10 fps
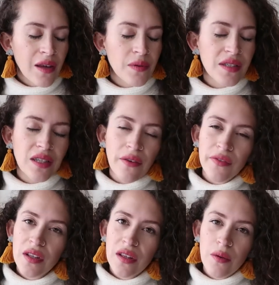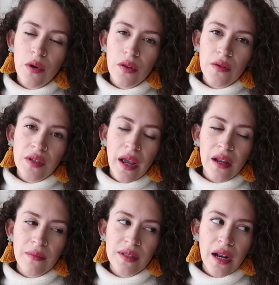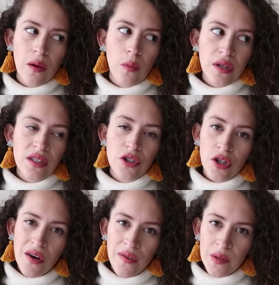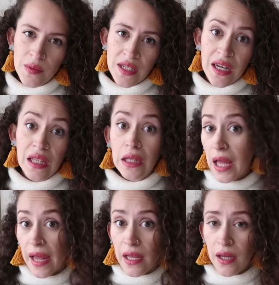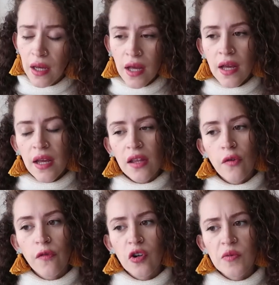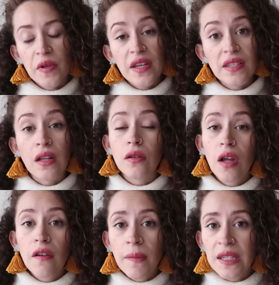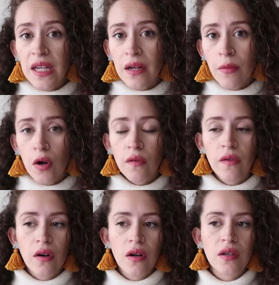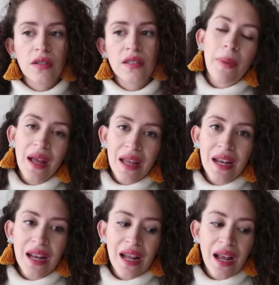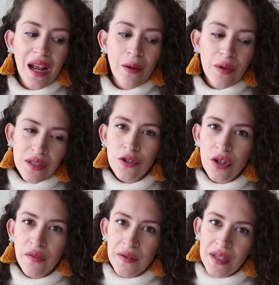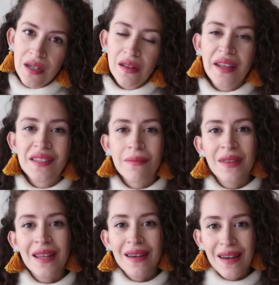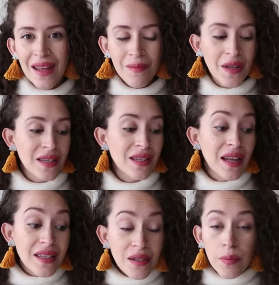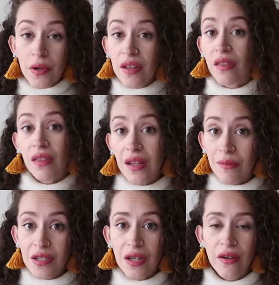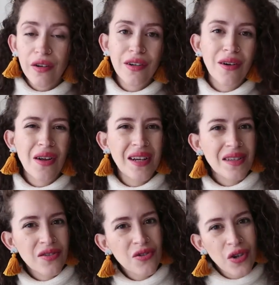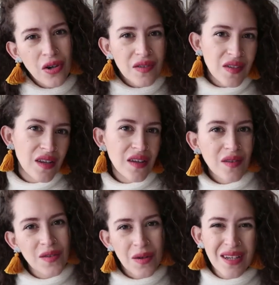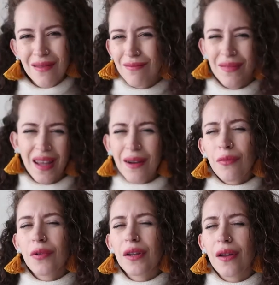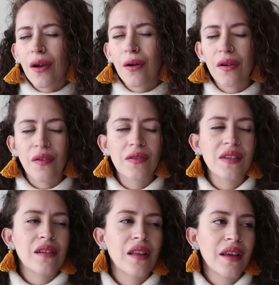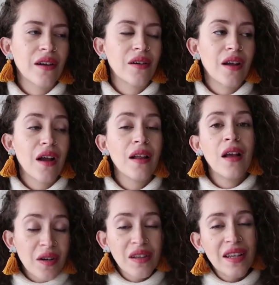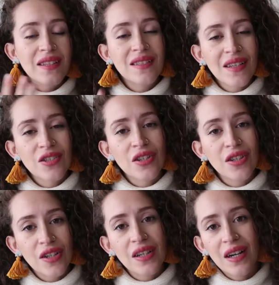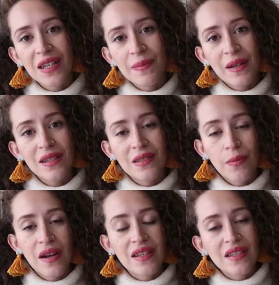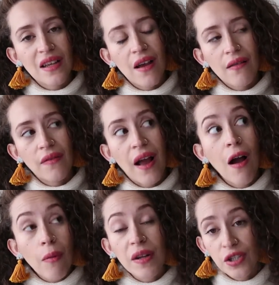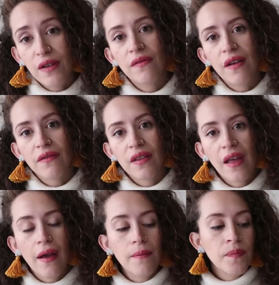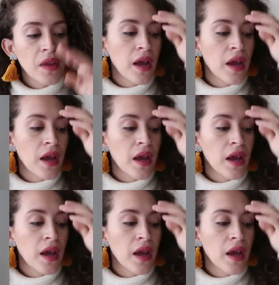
It was definitely one of those items that I wasn't sure if I was gonna like in the first place. I love my denim overalls, but I wasn't sure if I was gonna like something knit because it is a pretty thin material and it's jersey and so I didn't I didn't really know if I was gonna like it or not. Like such a good unexpected surprise of how much I loved them.